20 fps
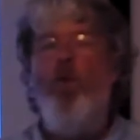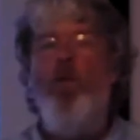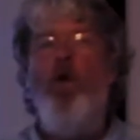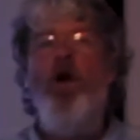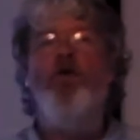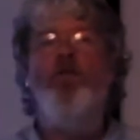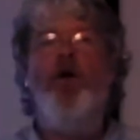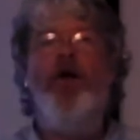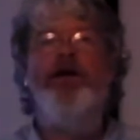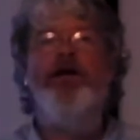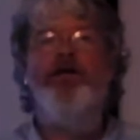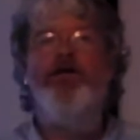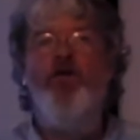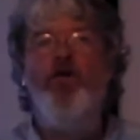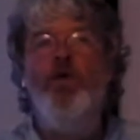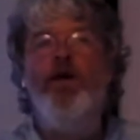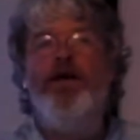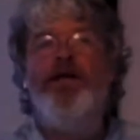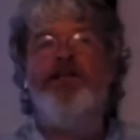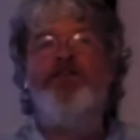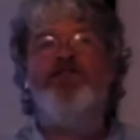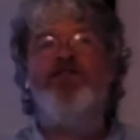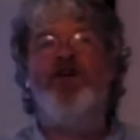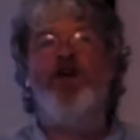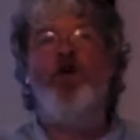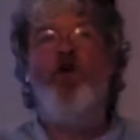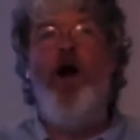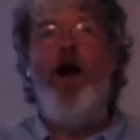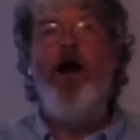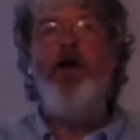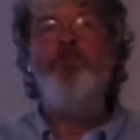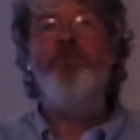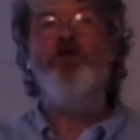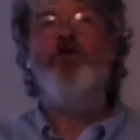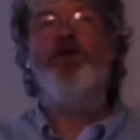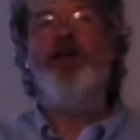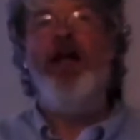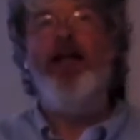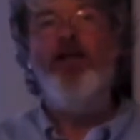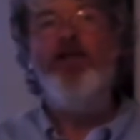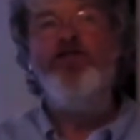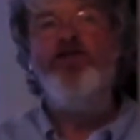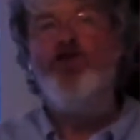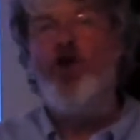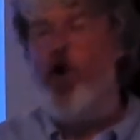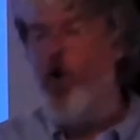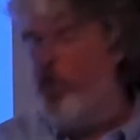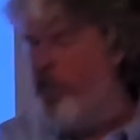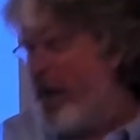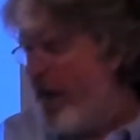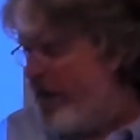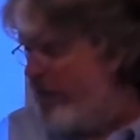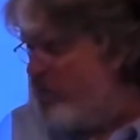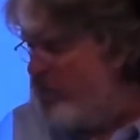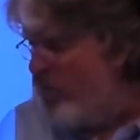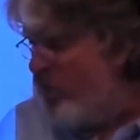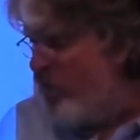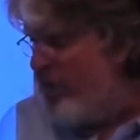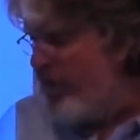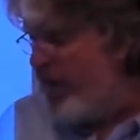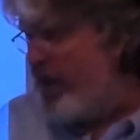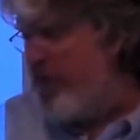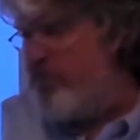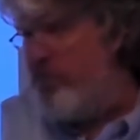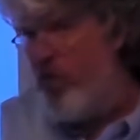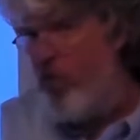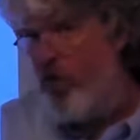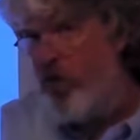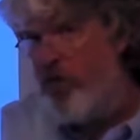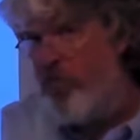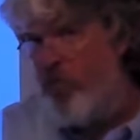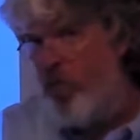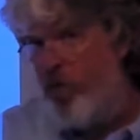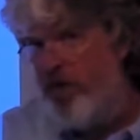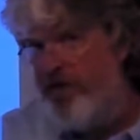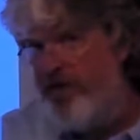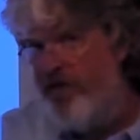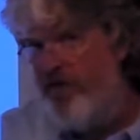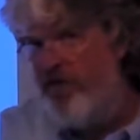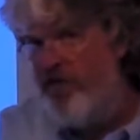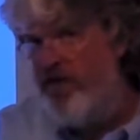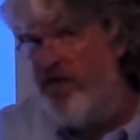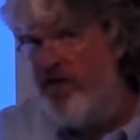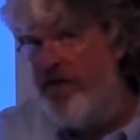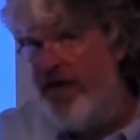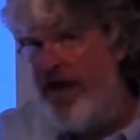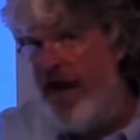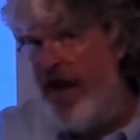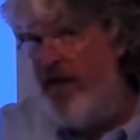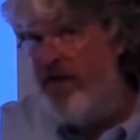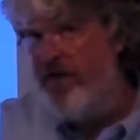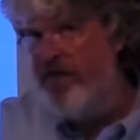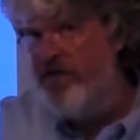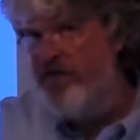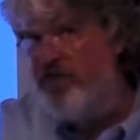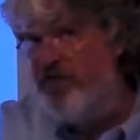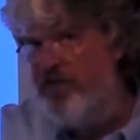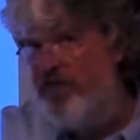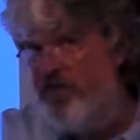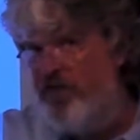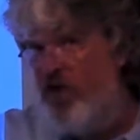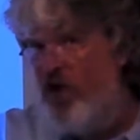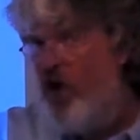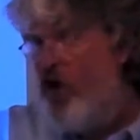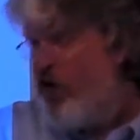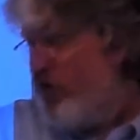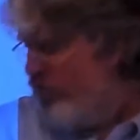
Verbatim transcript: one way to do it is to grab your telescope and look at more and more distant galaxies.